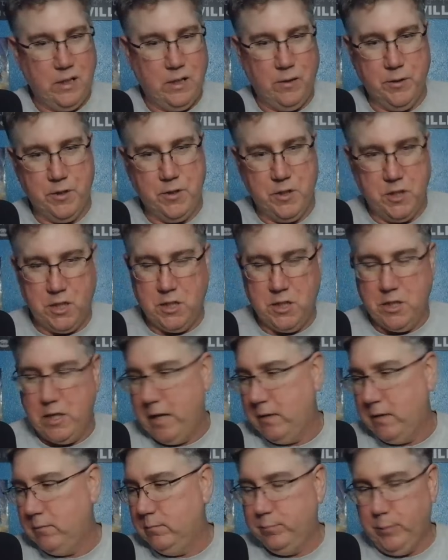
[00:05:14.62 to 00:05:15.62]
I always change it
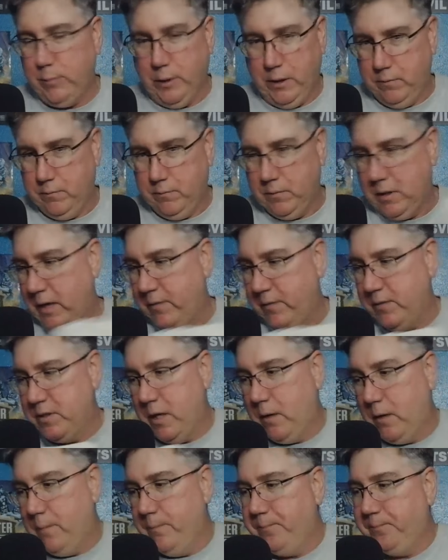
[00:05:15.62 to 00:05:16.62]
out, but I have a
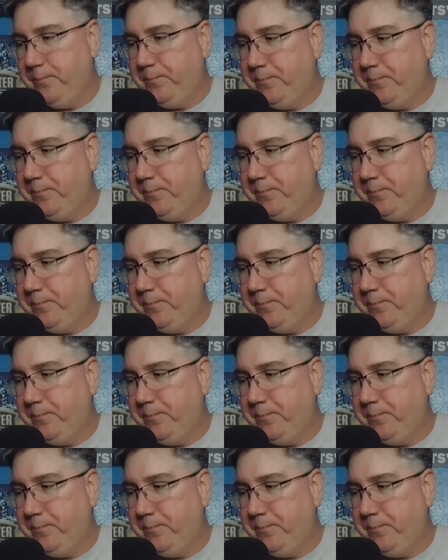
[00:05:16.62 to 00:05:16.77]
towel